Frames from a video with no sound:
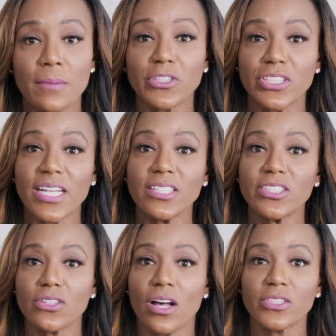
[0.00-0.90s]
But change
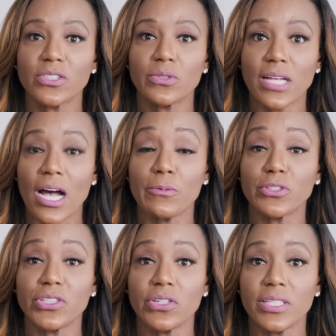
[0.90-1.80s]
is also an
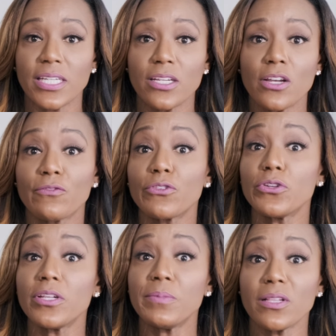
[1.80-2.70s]
opportunity for
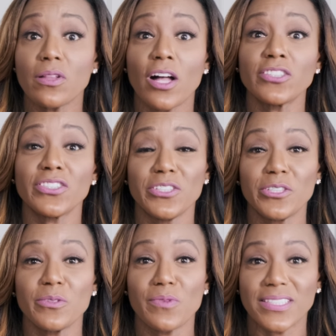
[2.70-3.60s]
you to be launched
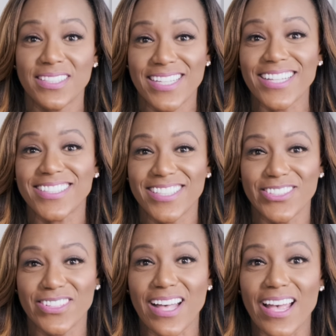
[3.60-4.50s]
into what's next in
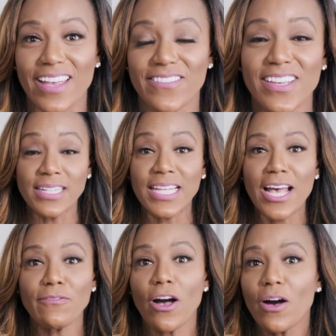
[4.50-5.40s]
your life.
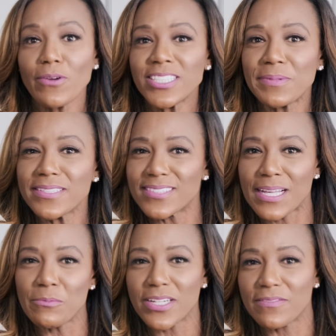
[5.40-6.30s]
Now, I've always been
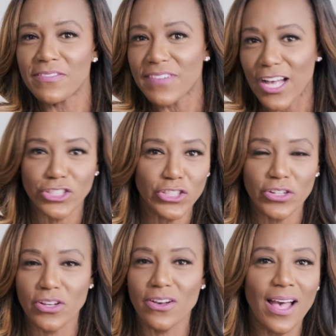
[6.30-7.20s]
somewhat of a fashion girl.